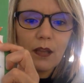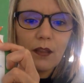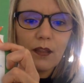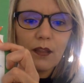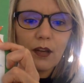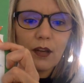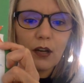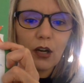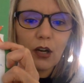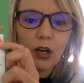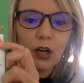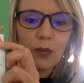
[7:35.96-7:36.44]

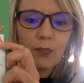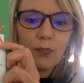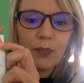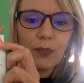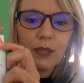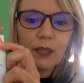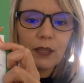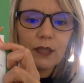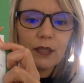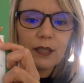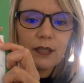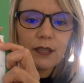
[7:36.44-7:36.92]
There are
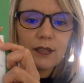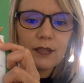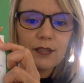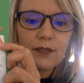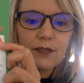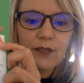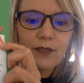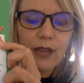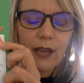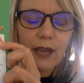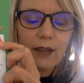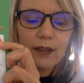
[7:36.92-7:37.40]
billions
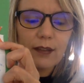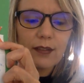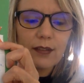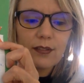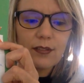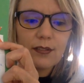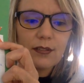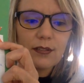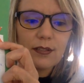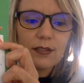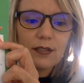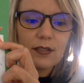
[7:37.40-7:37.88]
of
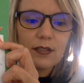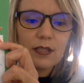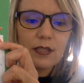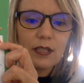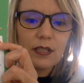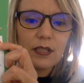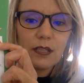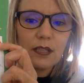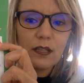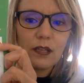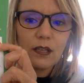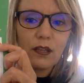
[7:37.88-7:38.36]
galaxies
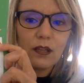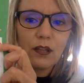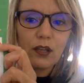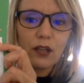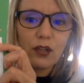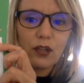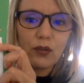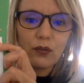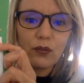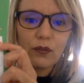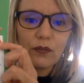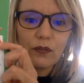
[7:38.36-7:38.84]
in the
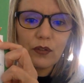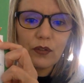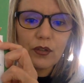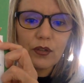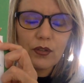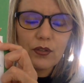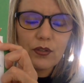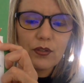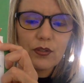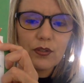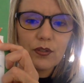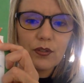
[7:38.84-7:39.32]

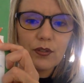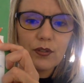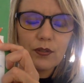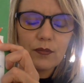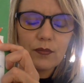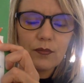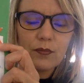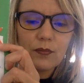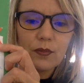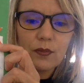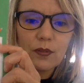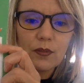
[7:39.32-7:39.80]
universe.
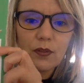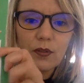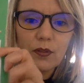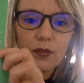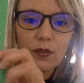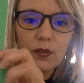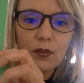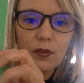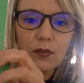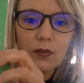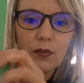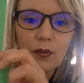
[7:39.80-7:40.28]

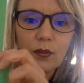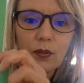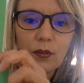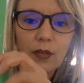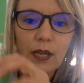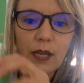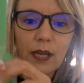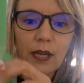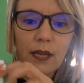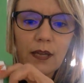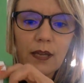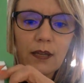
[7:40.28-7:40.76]

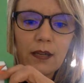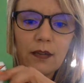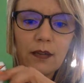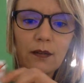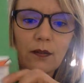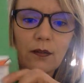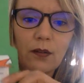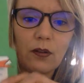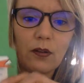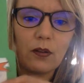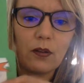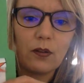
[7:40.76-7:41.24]
Okay,
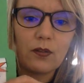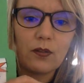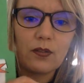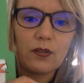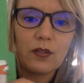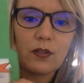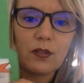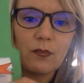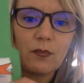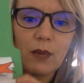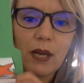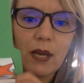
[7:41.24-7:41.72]
close
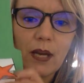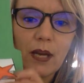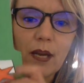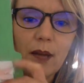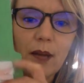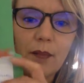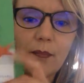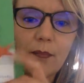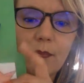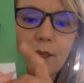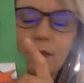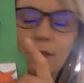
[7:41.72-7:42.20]
this back
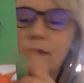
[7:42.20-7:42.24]
up.